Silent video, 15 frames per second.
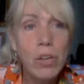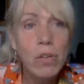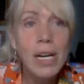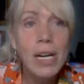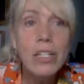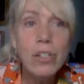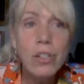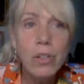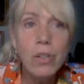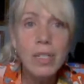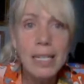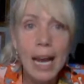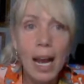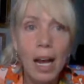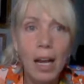guys do
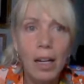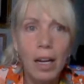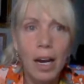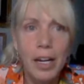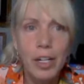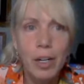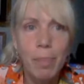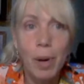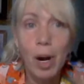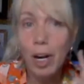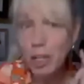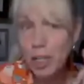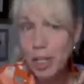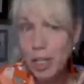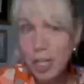sell on your Bark
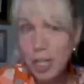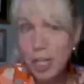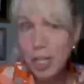Shop.